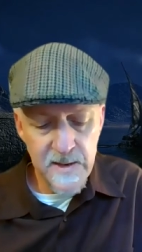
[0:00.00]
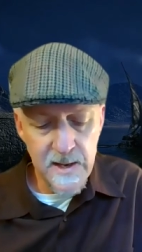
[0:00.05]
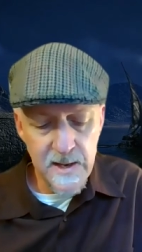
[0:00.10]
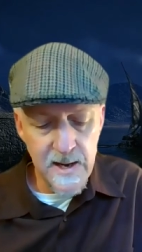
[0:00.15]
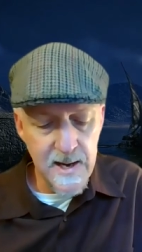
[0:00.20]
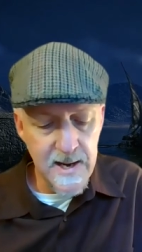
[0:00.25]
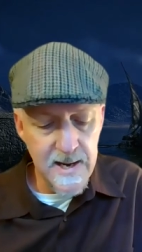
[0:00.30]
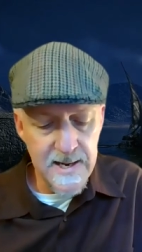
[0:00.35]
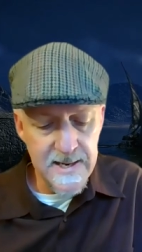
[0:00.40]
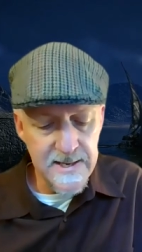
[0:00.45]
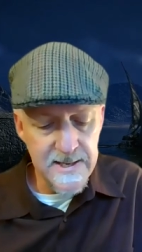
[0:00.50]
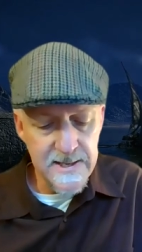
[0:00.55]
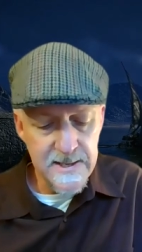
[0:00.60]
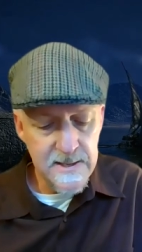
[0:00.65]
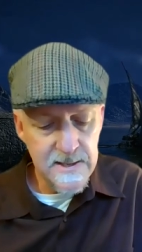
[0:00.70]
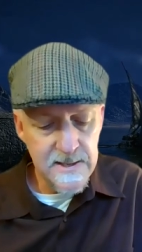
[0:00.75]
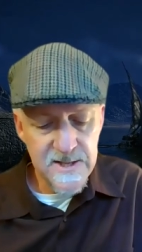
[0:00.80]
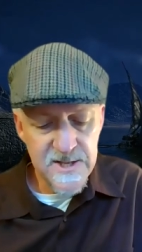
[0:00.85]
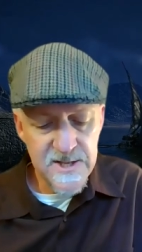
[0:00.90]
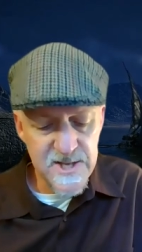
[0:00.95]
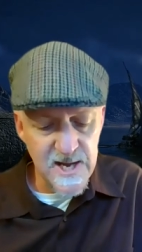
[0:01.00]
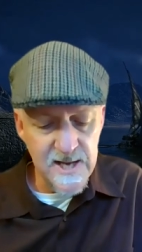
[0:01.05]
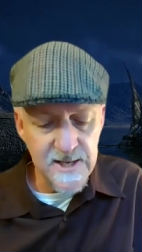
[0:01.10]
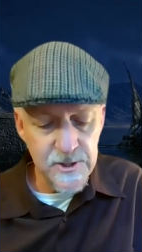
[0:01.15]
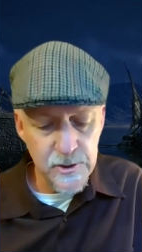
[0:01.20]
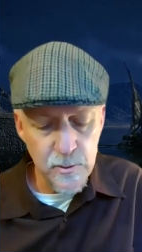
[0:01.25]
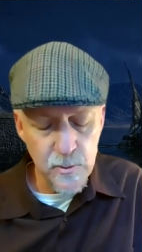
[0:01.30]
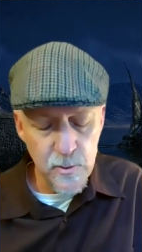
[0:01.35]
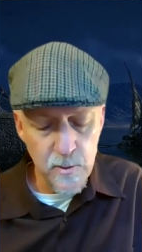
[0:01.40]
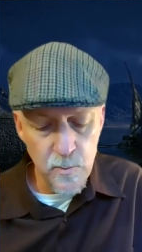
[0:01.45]
I. that's
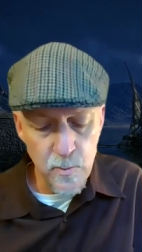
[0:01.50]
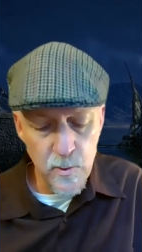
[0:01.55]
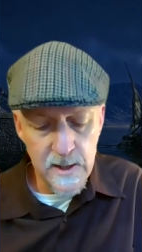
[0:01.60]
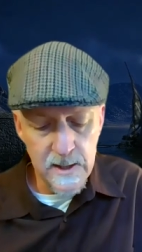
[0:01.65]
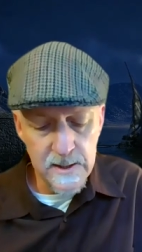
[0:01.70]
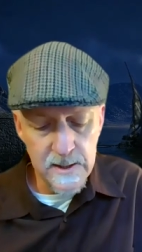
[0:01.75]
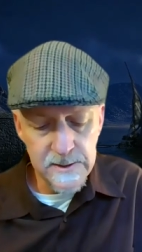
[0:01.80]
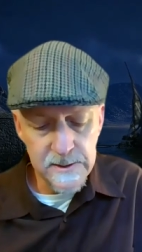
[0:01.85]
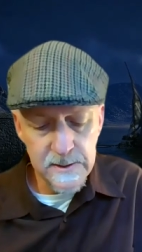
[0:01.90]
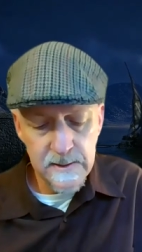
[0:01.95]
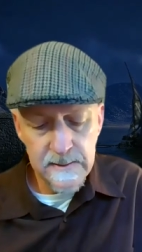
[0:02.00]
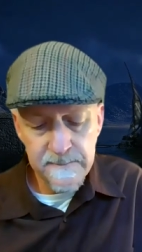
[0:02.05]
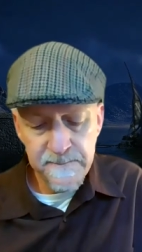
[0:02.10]
who it was.